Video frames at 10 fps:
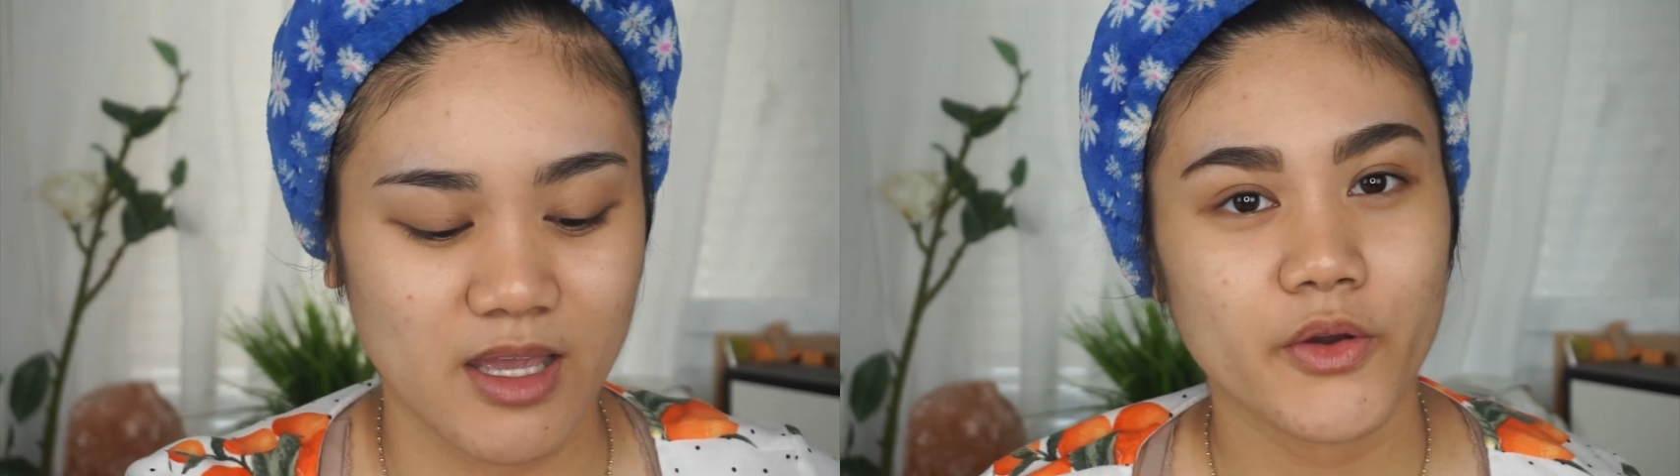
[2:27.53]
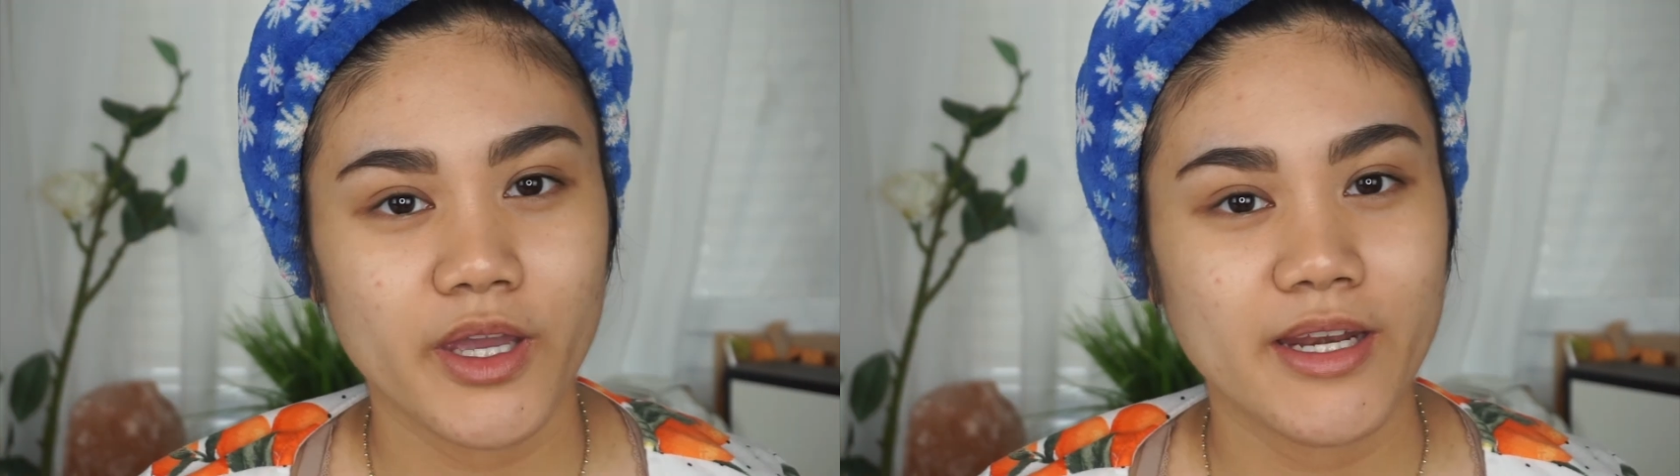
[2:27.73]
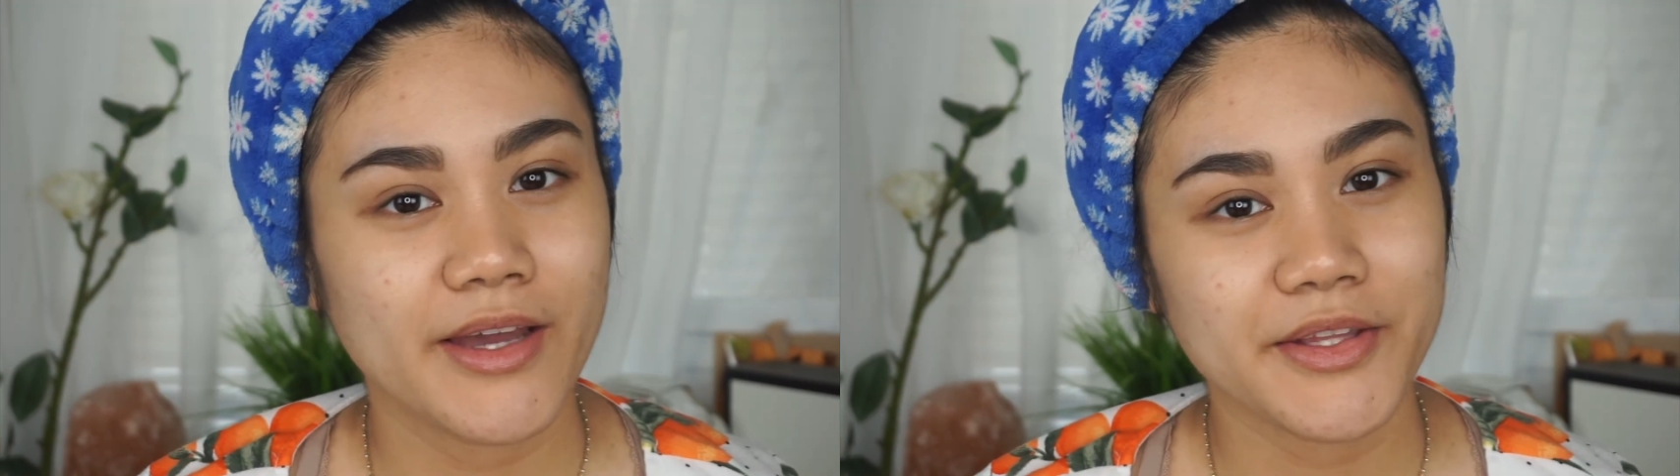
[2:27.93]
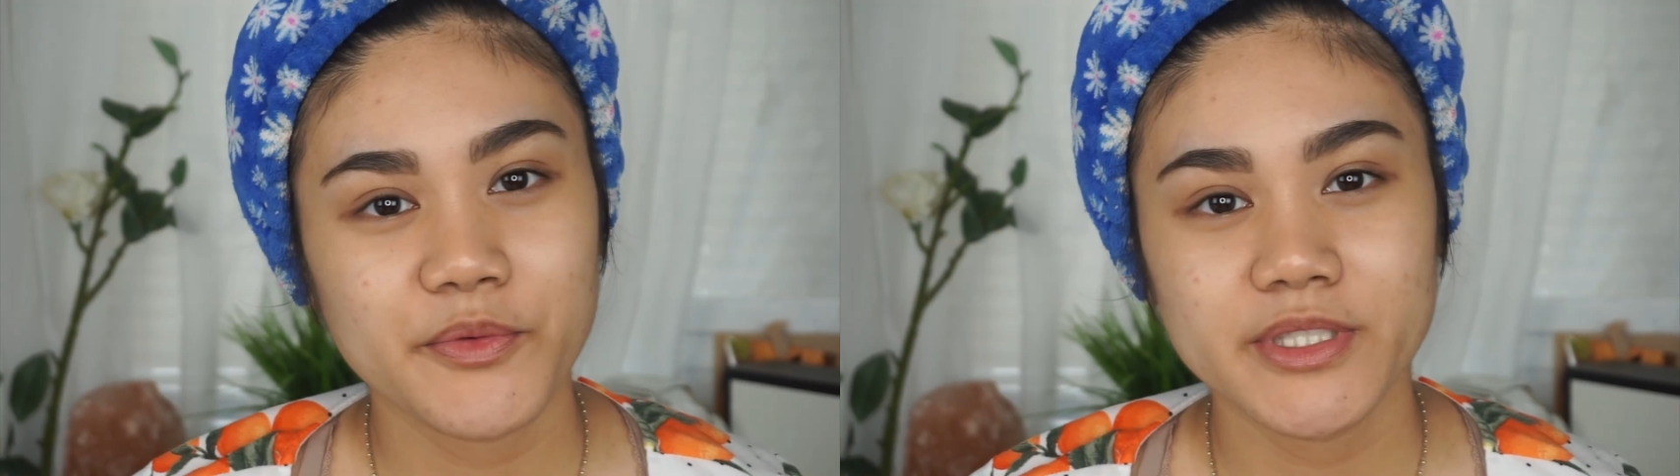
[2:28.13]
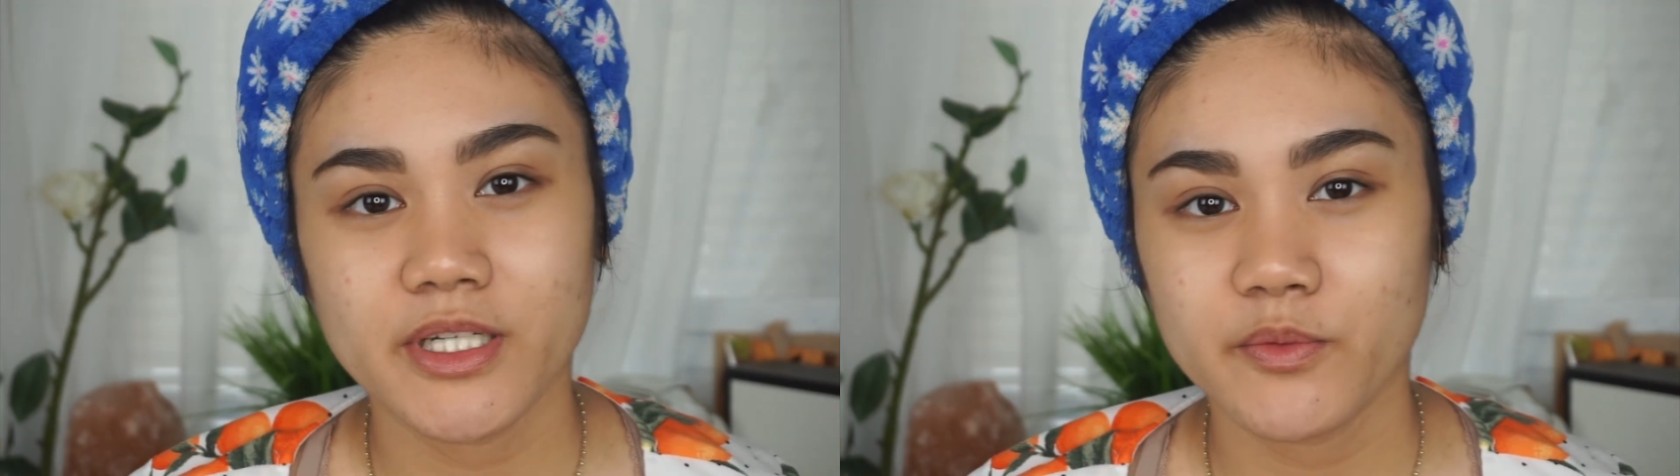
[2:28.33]
Okay, now that
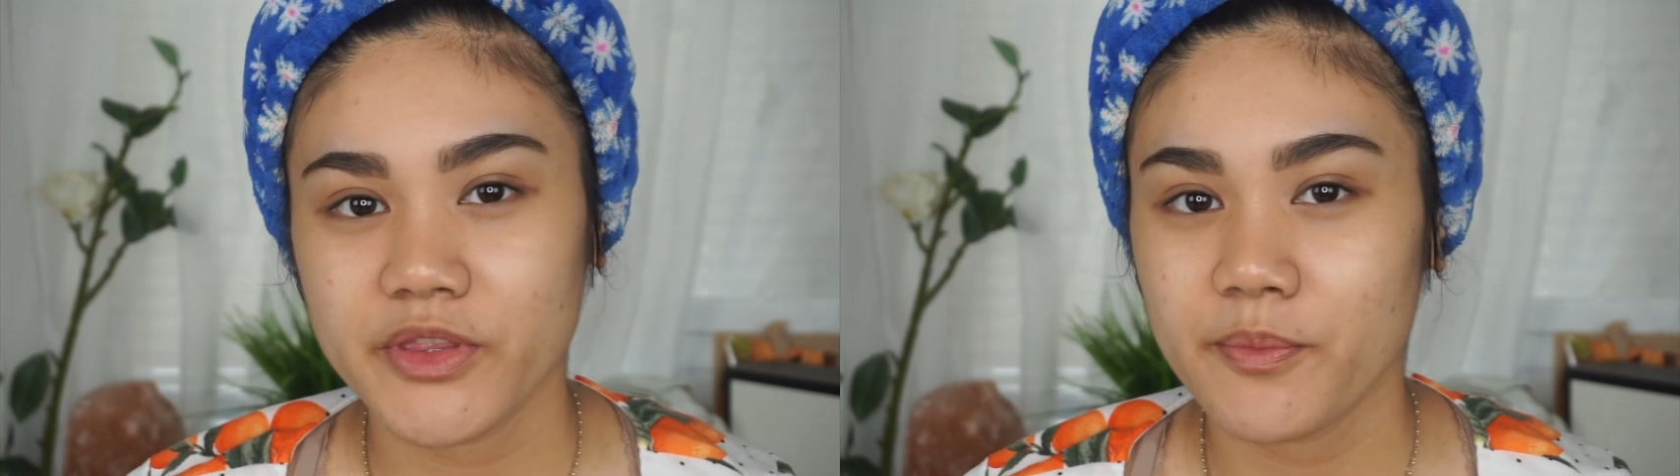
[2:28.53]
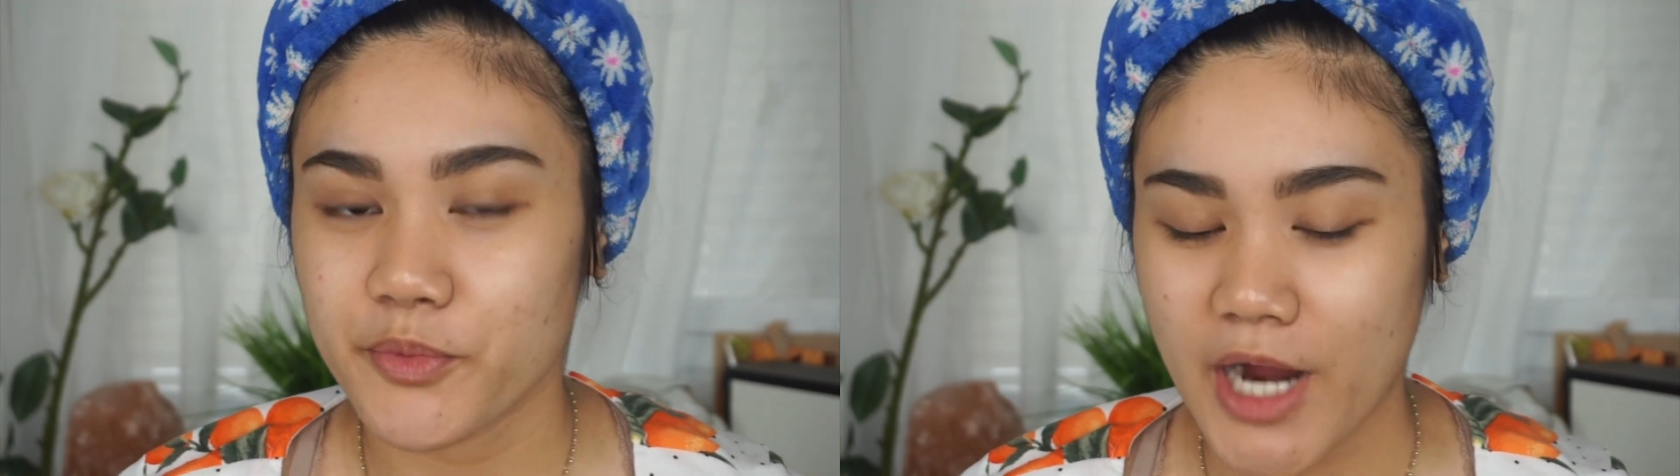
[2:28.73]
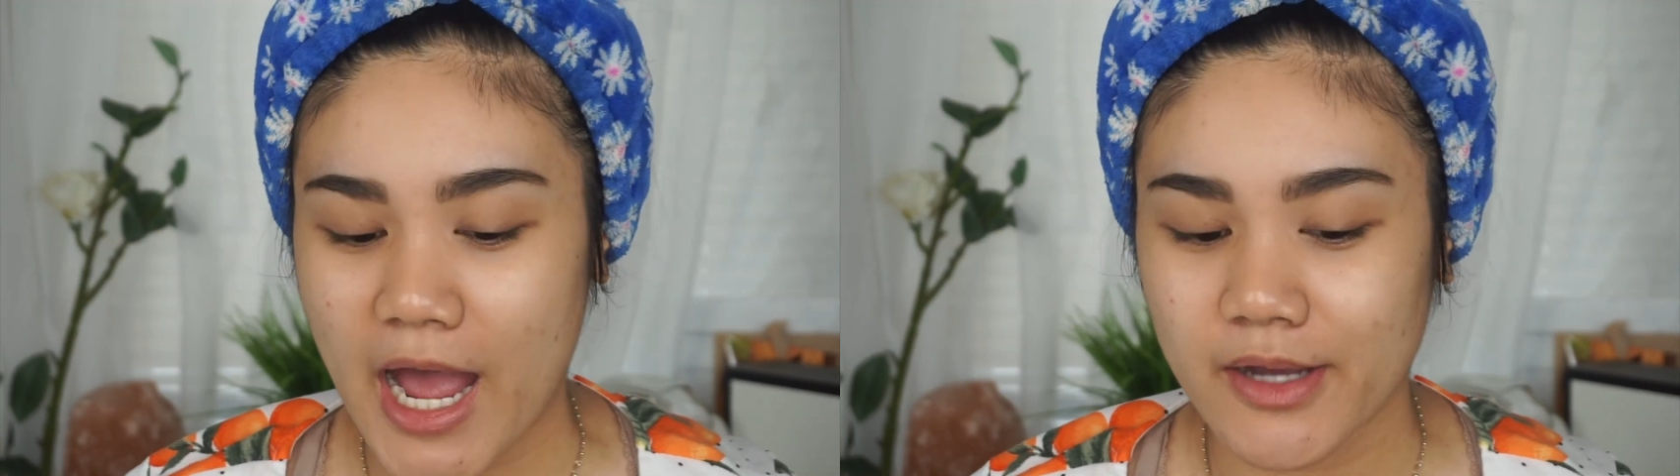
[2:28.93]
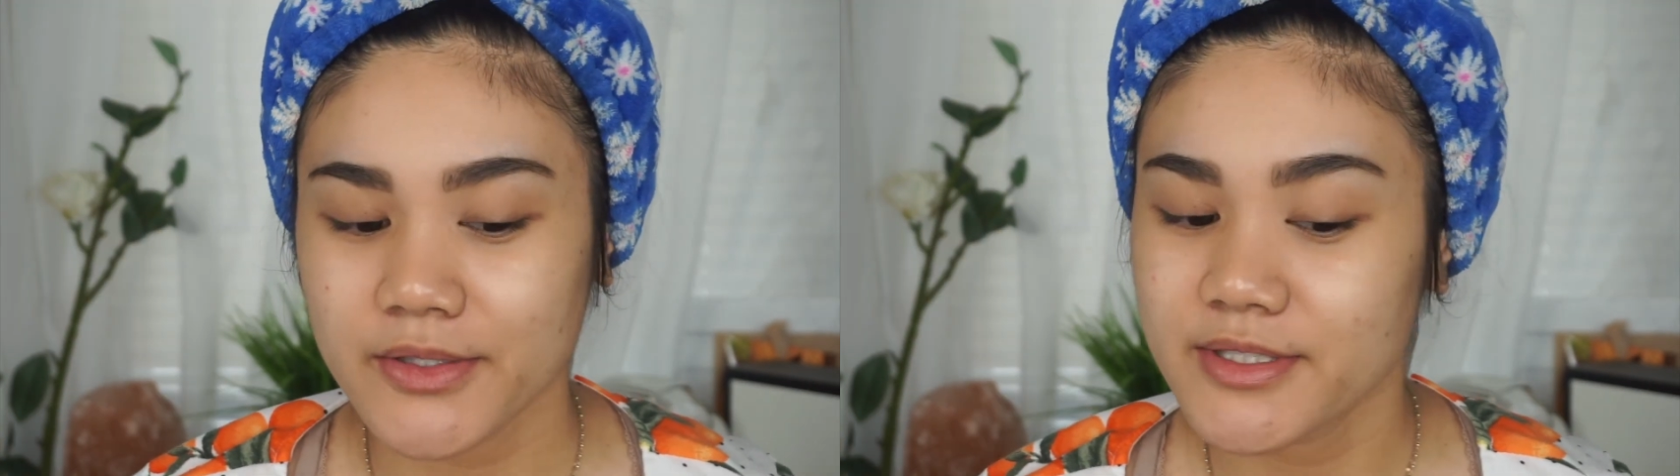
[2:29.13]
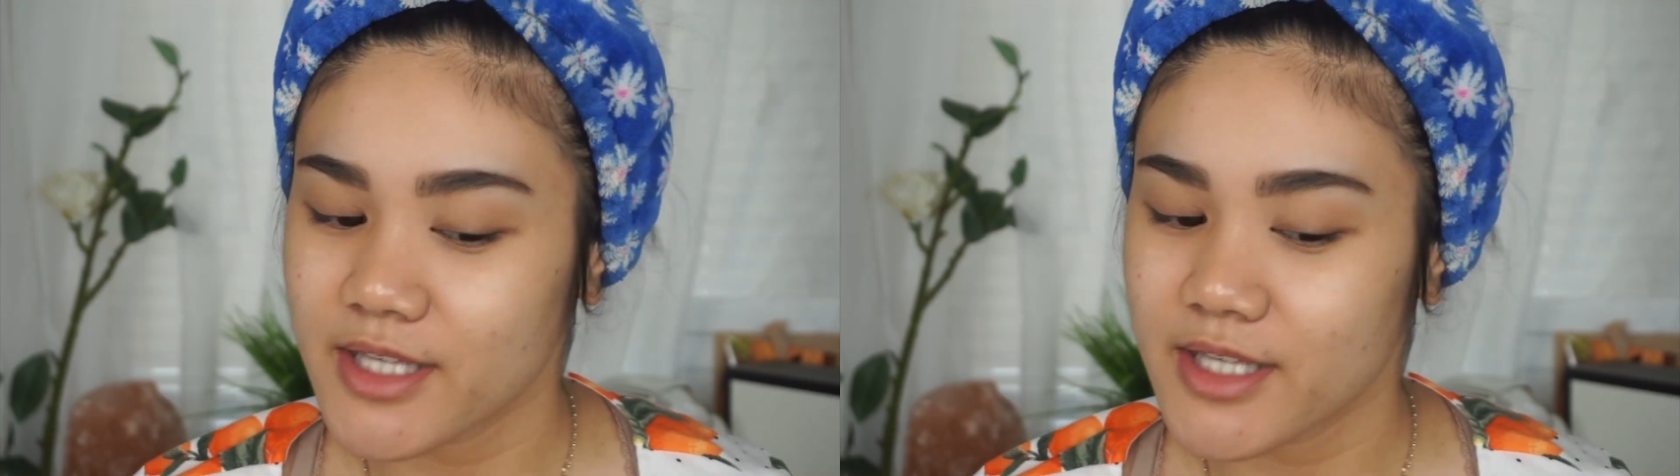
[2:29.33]
we're done with the brows,